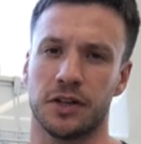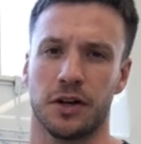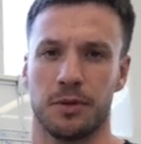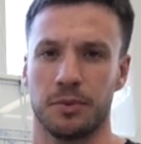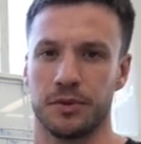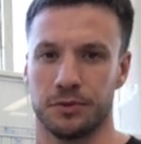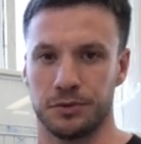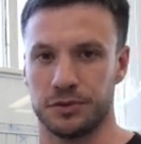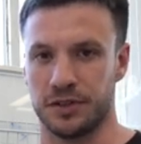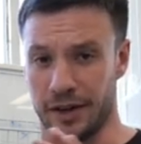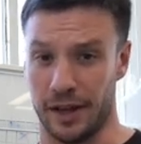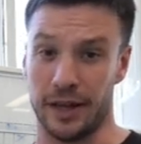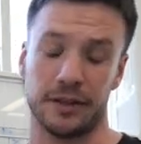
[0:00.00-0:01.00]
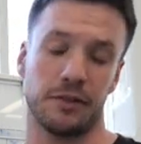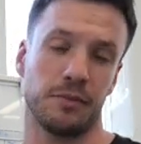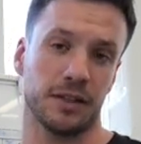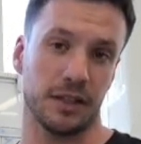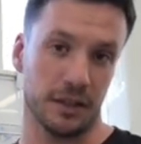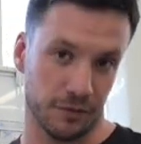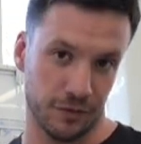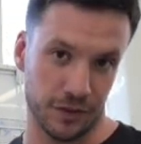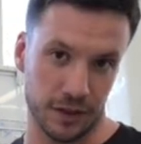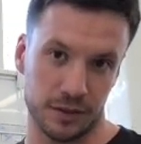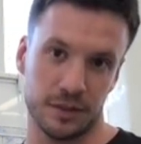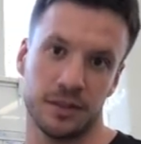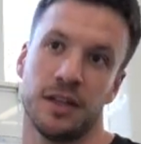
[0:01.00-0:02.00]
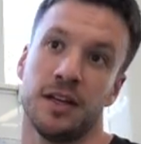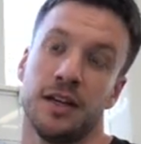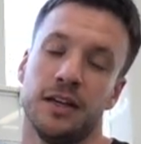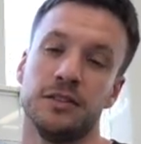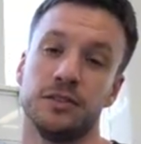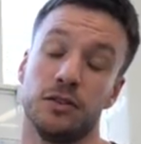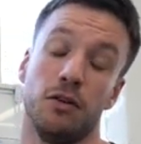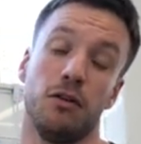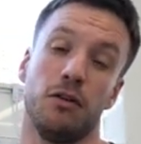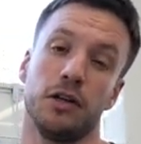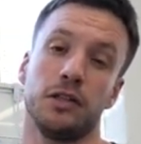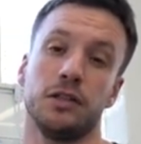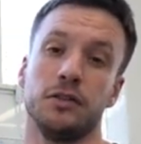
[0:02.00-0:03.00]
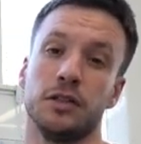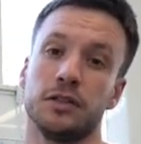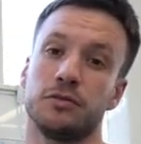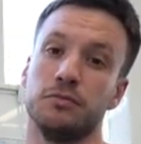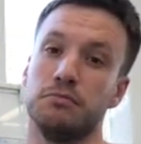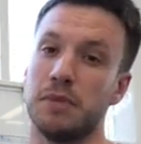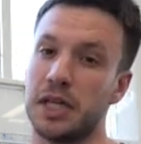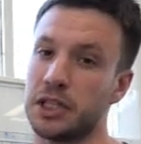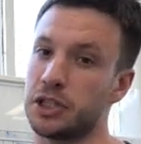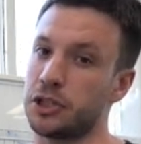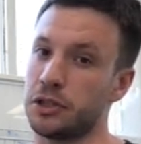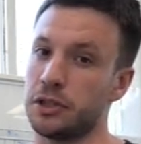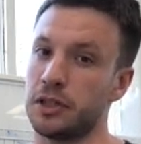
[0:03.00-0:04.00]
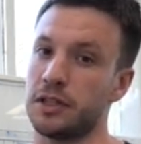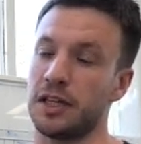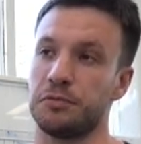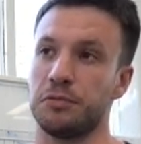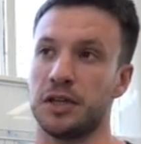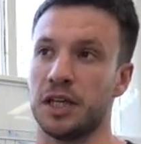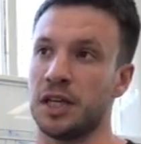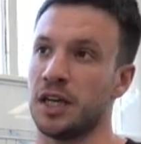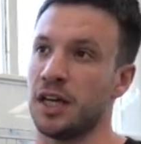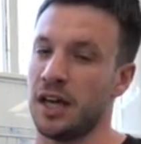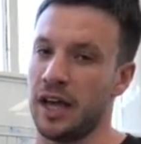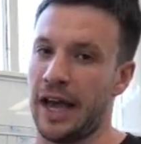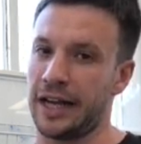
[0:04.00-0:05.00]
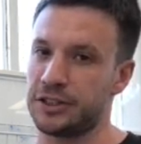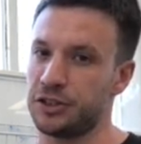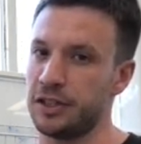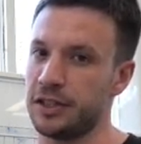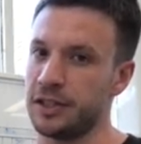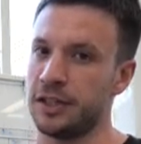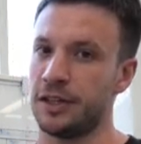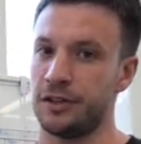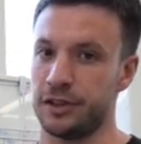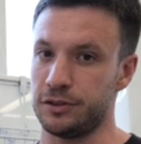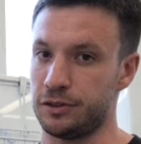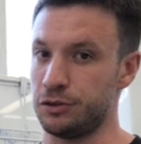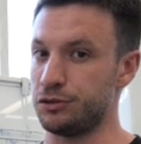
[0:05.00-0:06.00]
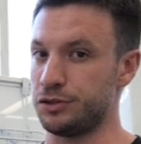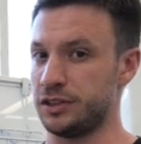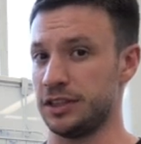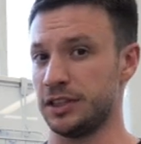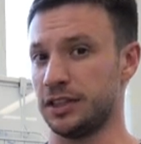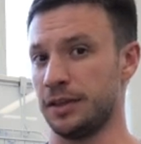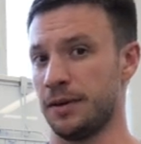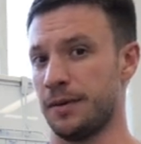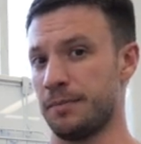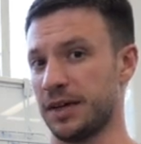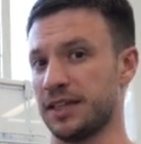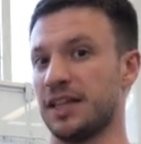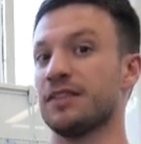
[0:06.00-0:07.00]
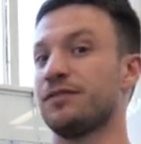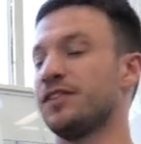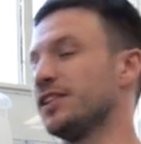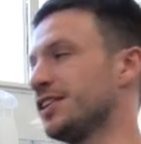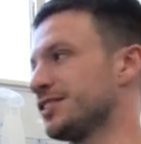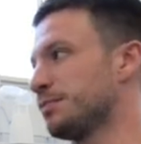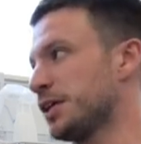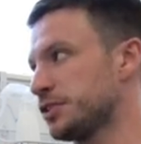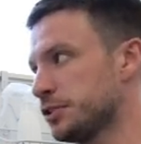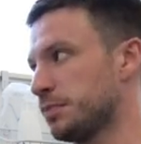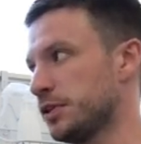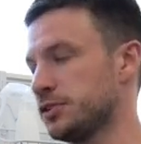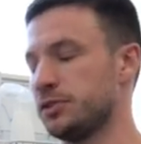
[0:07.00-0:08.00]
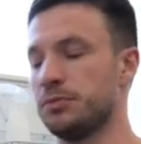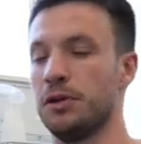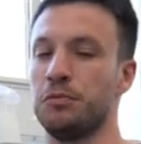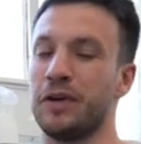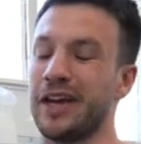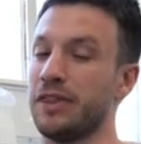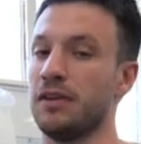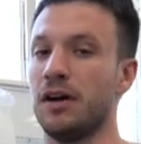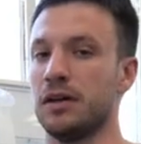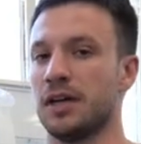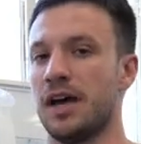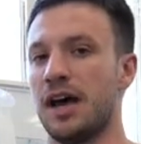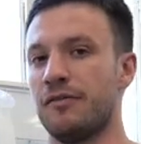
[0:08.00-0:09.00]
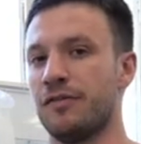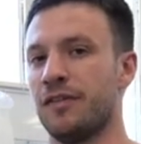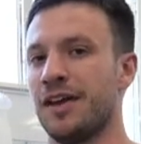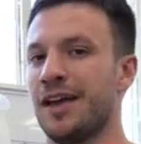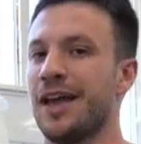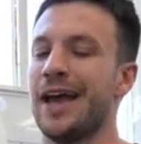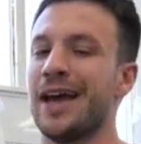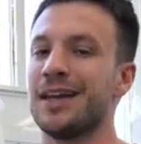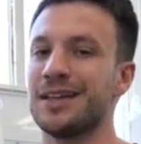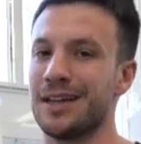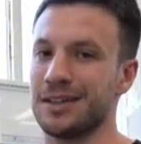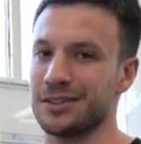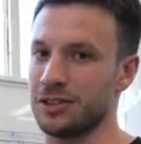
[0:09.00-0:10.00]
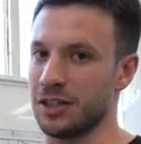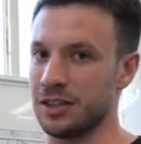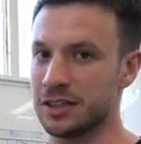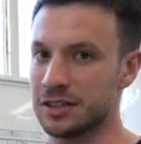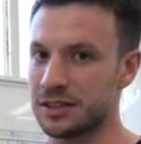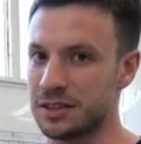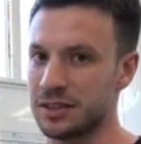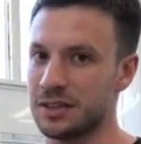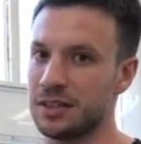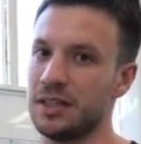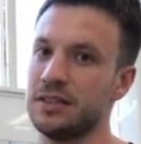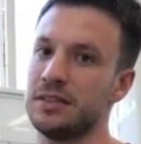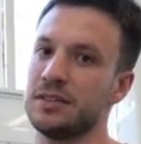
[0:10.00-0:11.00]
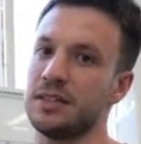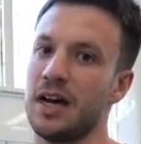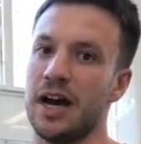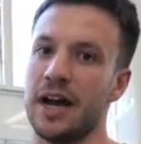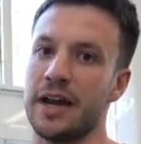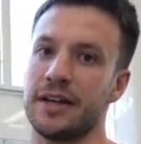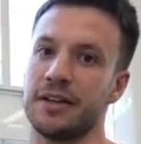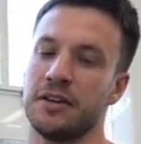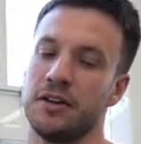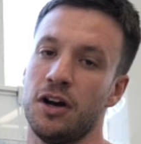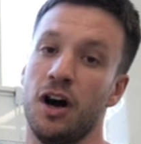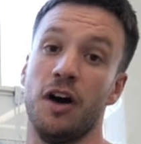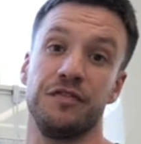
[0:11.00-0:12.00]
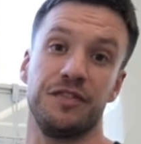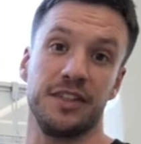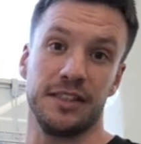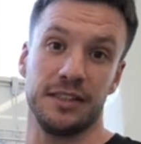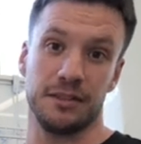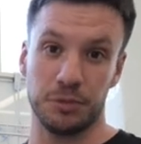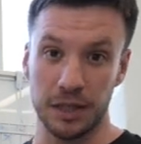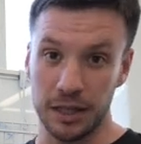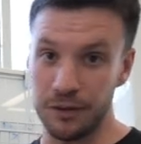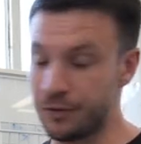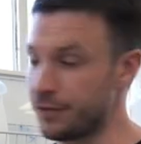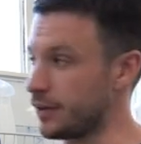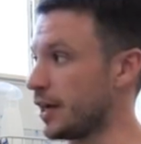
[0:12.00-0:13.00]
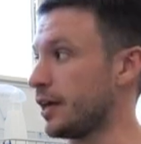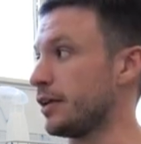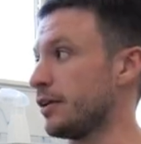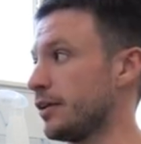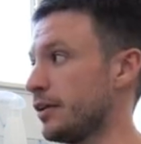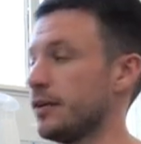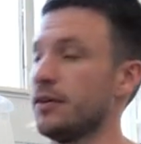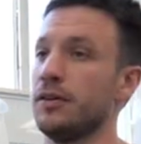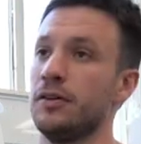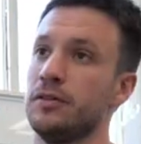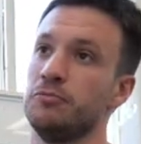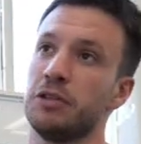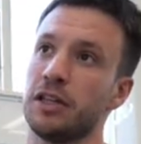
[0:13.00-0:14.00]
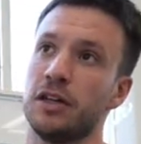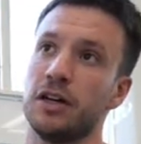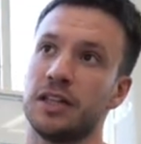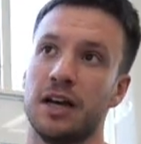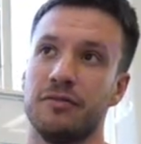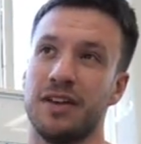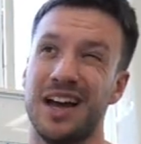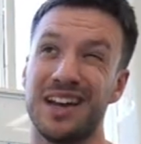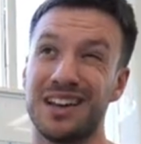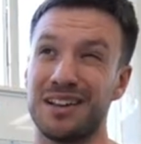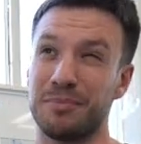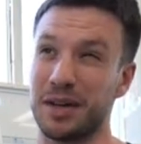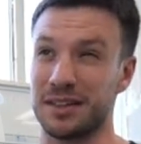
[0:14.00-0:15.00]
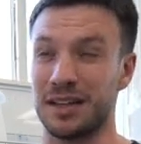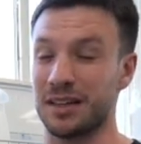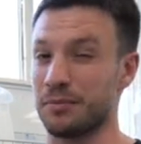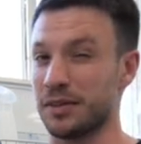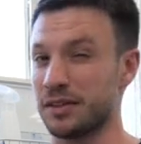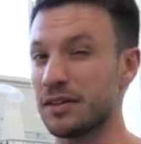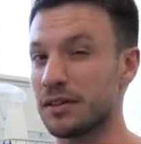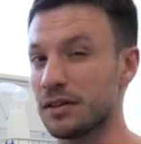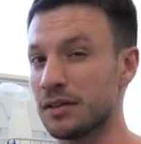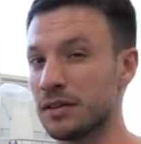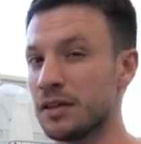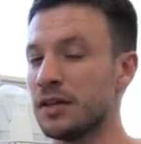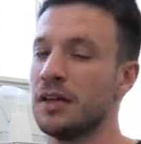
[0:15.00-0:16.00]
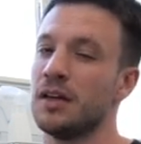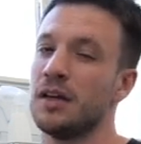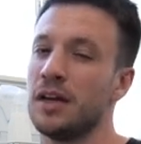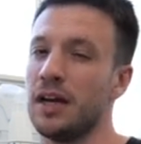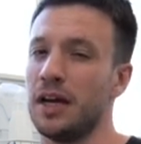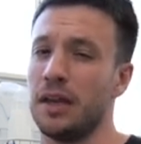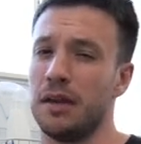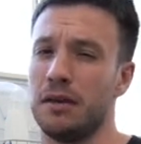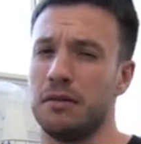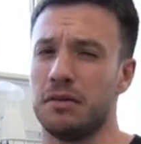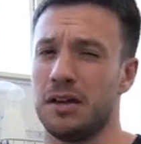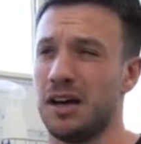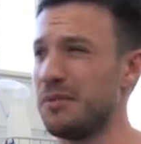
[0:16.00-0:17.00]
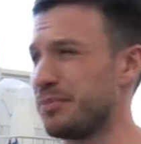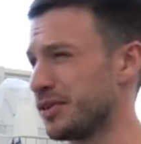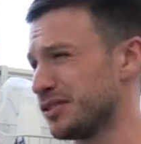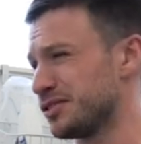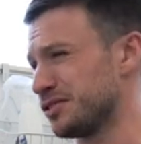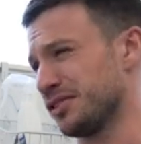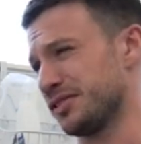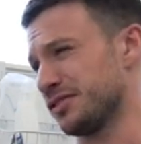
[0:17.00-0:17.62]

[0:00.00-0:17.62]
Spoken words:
are going to produce an electromagnetic field. And so in order to make sure that we actually reduce the magnetic field as much as possible, we cannot have any electronics inside of the twin leaf, and we cannot have any magnetic material. And I'm pretty sure